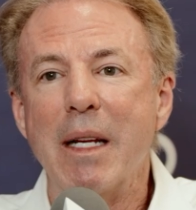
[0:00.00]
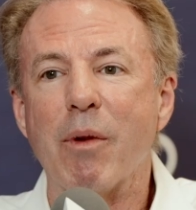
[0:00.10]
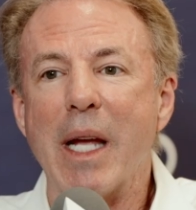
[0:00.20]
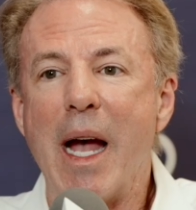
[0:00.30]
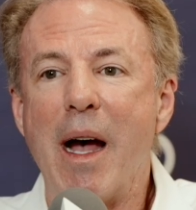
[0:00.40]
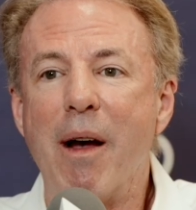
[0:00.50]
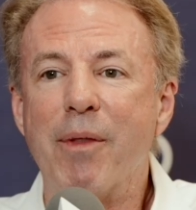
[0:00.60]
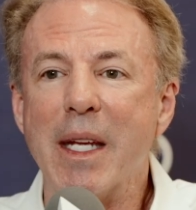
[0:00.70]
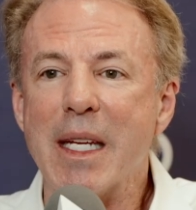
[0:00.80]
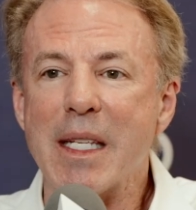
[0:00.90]

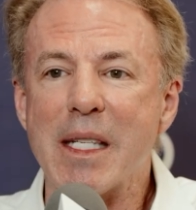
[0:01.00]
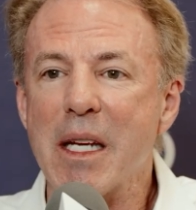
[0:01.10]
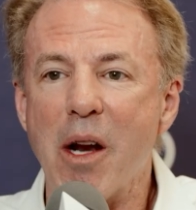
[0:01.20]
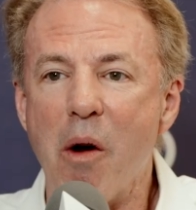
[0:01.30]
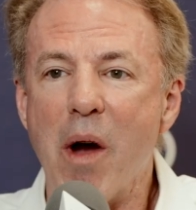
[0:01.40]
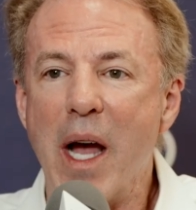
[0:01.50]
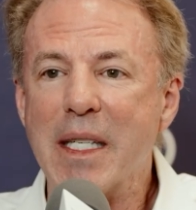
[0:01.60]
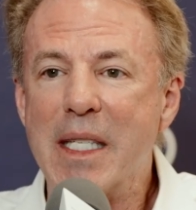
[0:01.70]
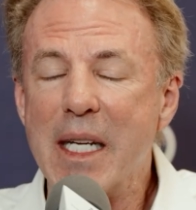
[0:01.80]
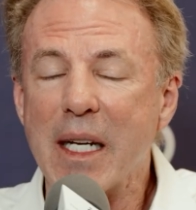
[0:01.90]
have these,
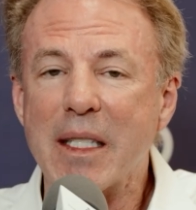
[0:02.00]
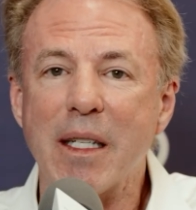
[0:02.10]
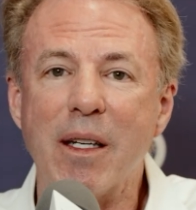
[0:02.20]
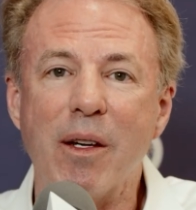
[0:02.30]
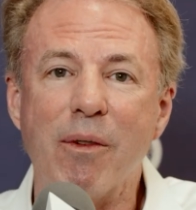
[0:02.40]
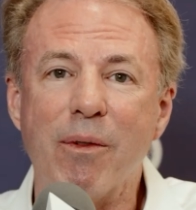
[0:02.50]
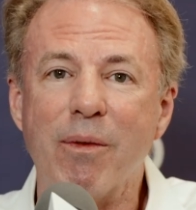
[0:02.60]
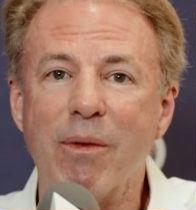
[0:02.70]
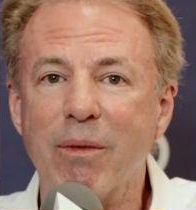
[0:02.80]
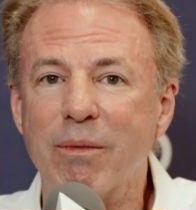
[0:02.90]

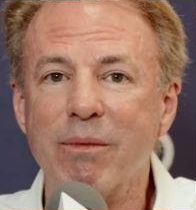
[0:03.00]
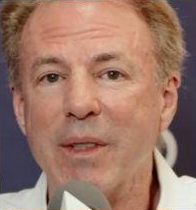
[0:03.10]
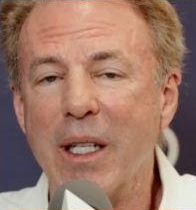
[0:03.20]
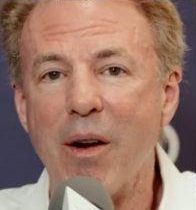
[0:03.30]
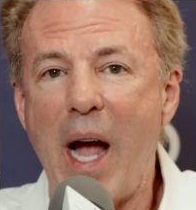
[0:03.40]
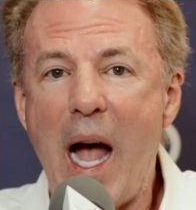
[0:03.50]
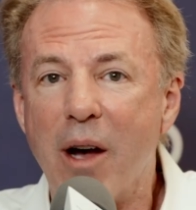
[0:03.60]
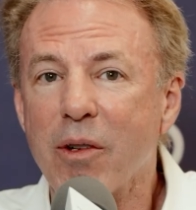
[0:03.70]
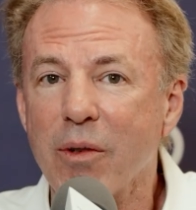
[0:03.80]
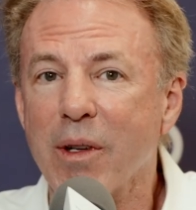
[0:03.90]
addictive
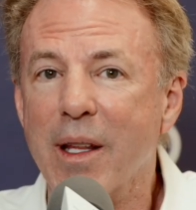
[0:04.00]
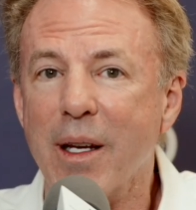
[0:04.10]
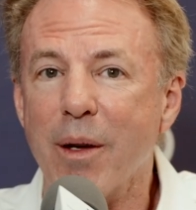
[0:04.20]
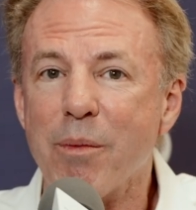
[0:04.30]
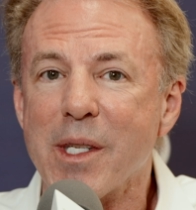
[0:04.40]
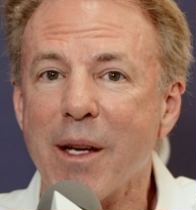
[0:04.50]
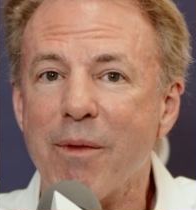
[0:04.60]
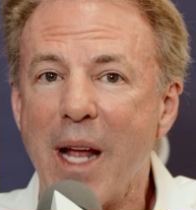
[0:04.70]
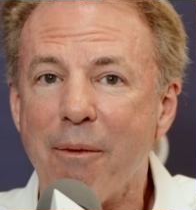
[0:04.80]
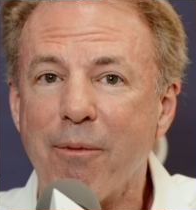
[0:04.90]
algorithms of
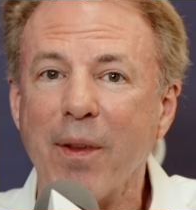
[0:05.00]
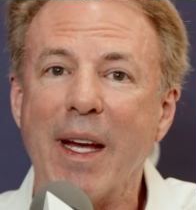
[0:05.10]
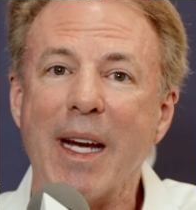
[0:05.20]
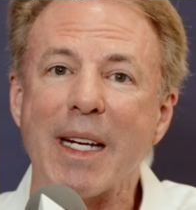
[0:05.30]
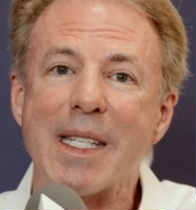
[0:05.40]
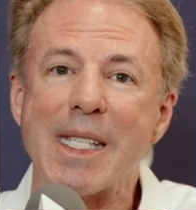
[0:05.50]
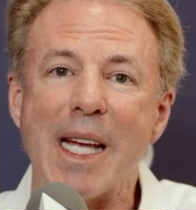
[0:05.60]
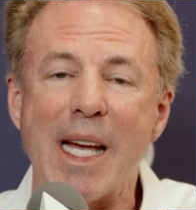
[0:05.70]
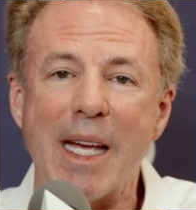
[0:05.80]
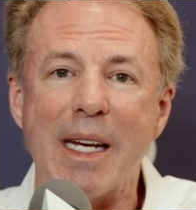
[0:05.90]
Netflix
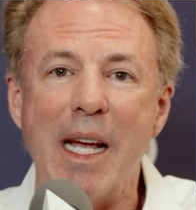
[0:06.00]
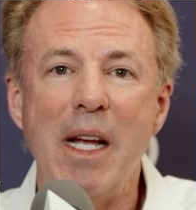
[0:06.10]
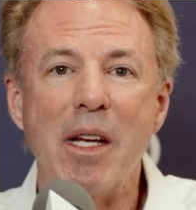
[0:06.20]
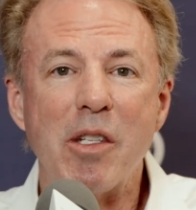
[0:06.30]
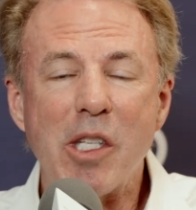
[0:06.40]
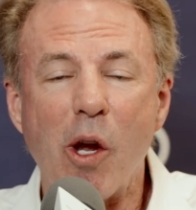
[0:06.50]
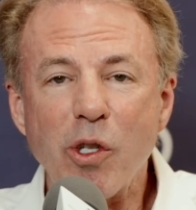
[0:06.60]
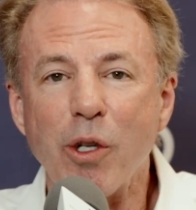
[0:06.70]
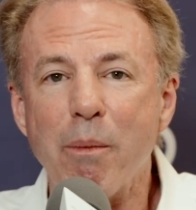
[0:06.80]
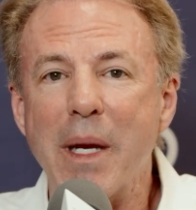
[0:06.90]
and
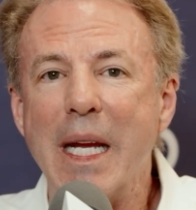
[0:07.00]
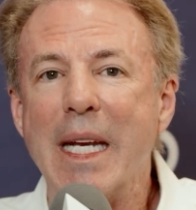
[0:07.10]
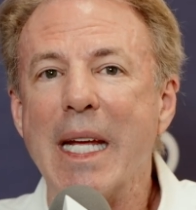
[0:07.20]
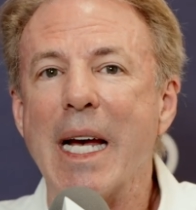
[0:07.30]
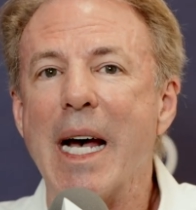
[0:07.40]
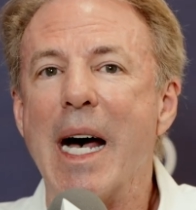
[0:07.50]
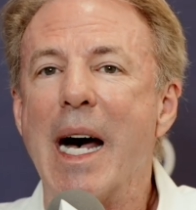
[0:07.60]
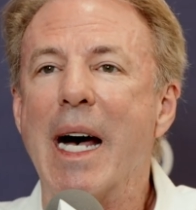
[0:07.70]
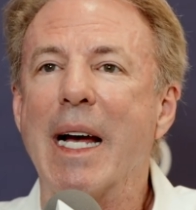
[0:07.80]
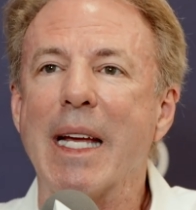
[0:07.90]
social media
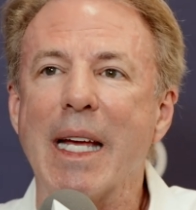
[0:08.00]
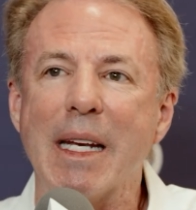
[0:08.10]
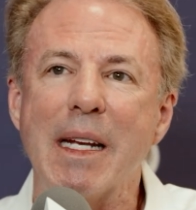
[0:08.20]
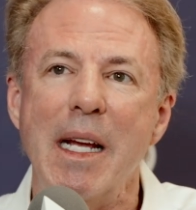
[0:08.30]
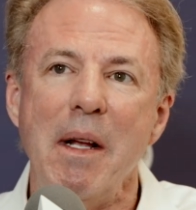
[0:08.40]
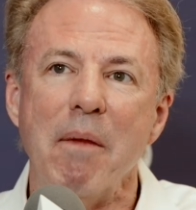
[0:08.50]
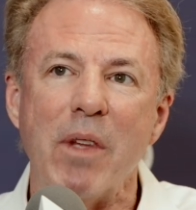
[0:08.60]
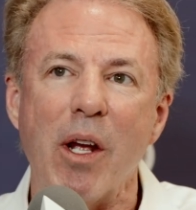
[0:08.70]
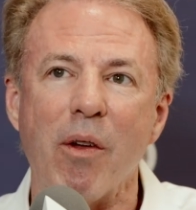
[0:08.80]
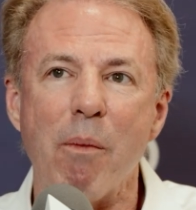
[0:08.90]
and,
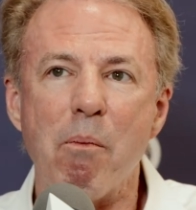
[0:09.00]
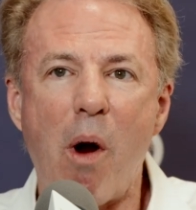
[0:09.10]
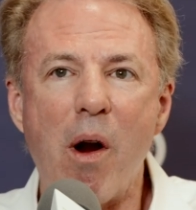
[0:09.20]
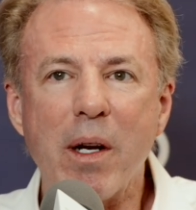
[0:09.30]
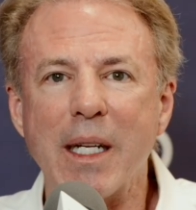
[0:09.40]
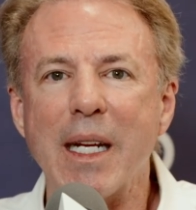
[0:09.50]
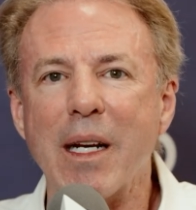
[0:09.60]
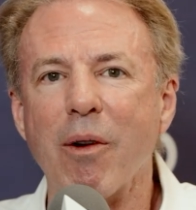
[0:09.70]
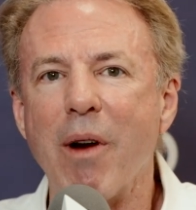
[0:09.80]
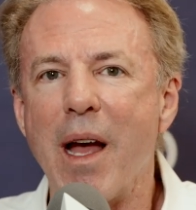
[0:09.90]
the
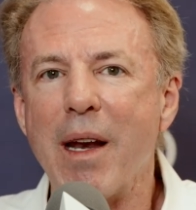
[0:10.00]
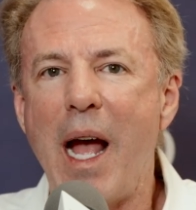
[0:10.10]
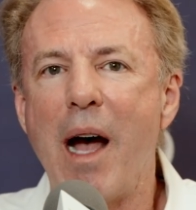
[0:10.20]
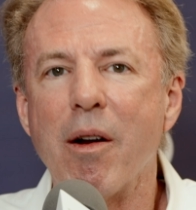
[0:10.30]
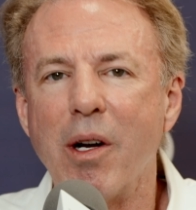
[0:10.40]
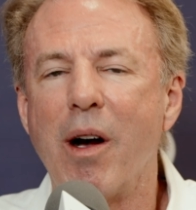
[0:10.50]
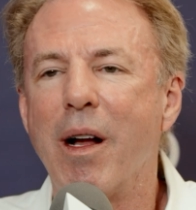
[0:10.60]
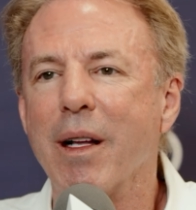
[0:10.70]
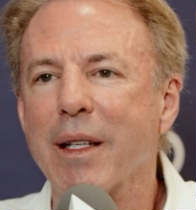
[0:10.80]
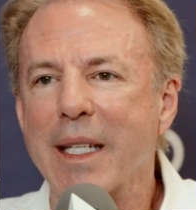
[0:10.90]
marketing around
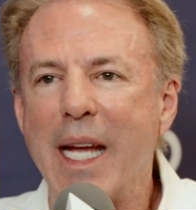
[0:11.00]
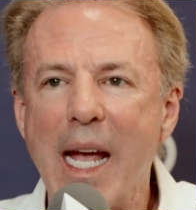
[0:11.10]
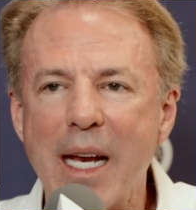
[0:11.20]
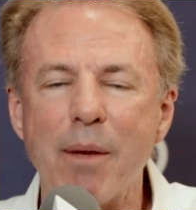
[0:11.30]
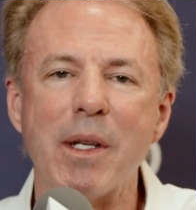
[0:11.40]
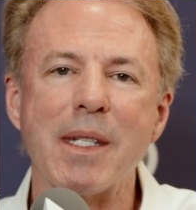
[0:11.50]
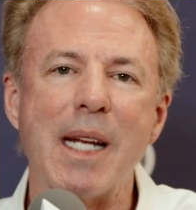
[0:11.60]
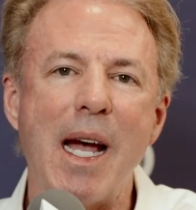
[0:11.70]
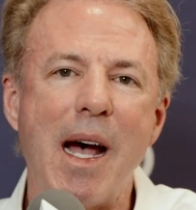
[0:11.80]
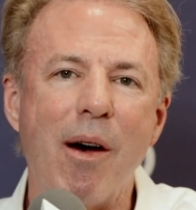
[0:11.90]
alcohol and cannabis
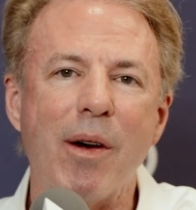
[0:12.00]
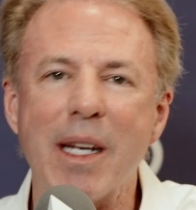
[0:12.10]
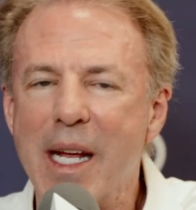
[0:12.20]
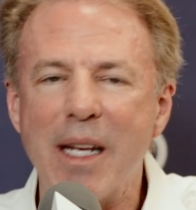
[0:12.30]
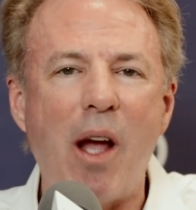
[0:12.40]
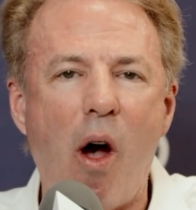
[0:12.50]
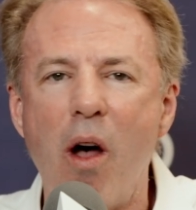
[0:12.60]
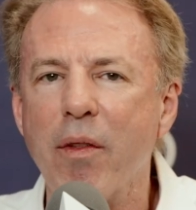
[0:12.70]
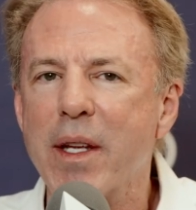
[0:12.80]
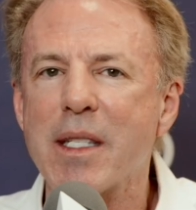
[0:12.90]
now and
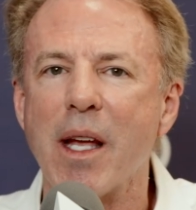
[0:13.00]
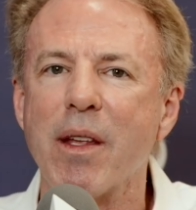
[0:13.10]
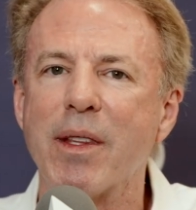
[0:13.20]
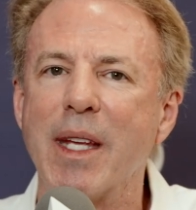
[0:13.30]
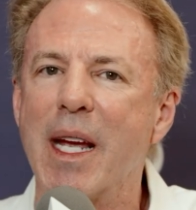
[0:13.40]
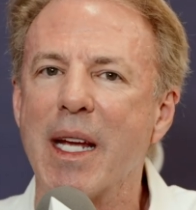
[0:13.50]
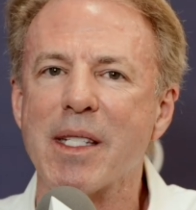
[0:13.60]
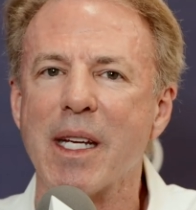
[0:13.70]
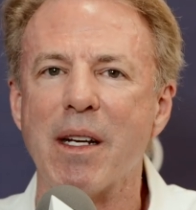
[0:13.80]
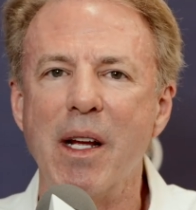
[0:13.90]
all these other
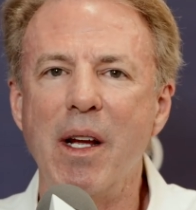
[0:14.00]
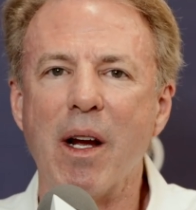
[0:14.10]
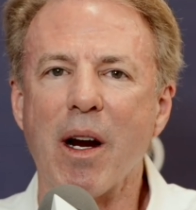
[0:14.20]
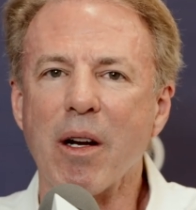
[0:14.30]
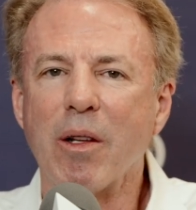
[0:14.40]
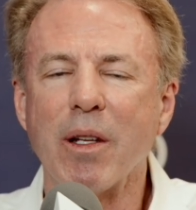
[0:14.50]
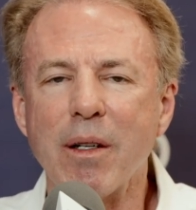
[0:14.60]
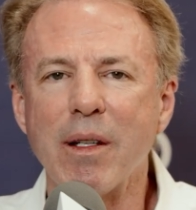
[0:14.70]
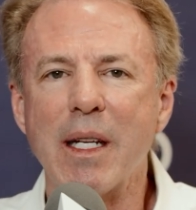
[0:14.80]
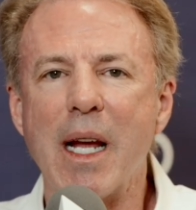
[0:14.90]
things that are
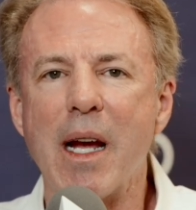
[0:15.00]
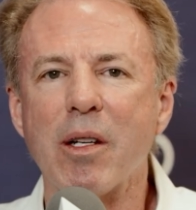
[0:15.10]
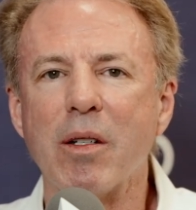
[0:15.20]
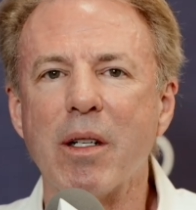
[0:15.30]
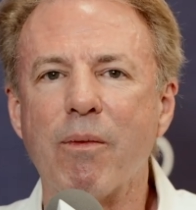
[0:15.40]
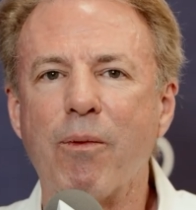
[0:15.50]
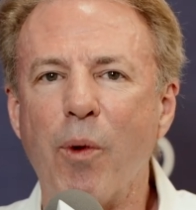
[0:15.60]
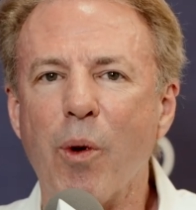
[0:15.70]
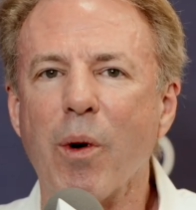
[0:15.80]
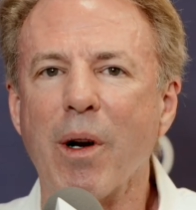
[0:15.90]
clearly not good
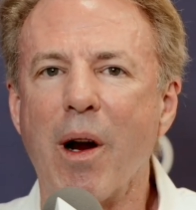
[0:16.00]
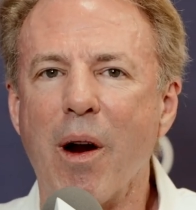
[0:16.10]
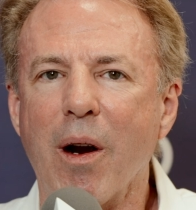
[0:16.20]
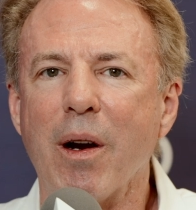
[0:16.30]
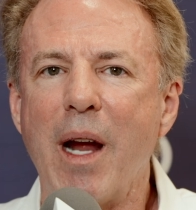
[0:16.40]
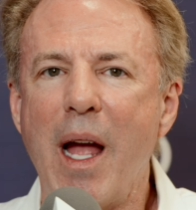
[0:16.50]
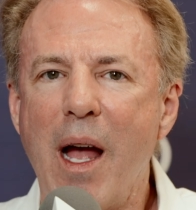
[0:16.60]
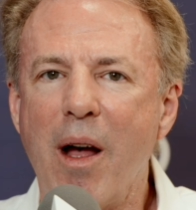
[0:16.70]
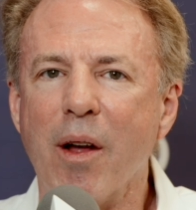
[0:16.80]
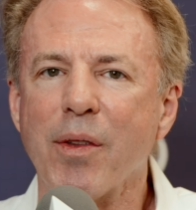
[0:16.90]
for our
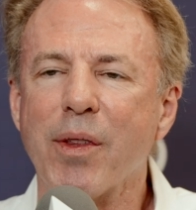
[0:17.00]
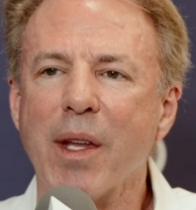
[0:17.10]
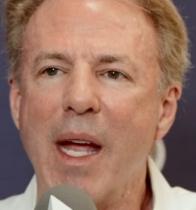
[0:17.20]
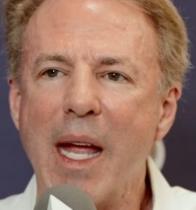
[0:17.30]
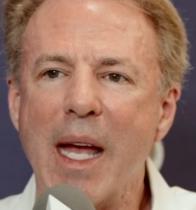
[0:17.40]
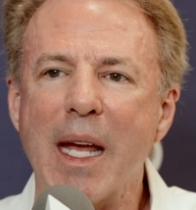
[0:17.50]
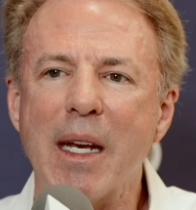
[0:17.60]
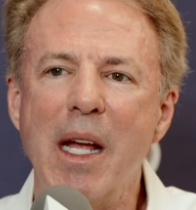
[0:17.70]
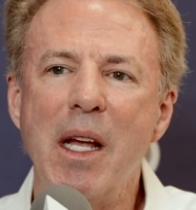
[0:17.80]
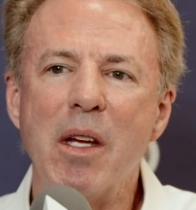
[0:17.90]
health.
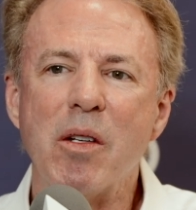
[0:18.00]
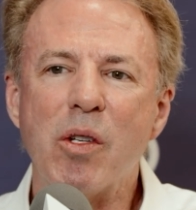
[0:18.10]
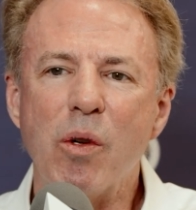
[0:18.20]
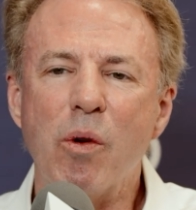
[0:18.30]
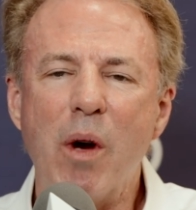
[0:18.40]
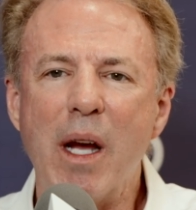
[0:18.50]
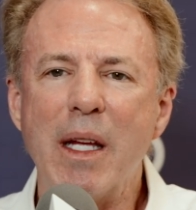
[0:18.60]
And to,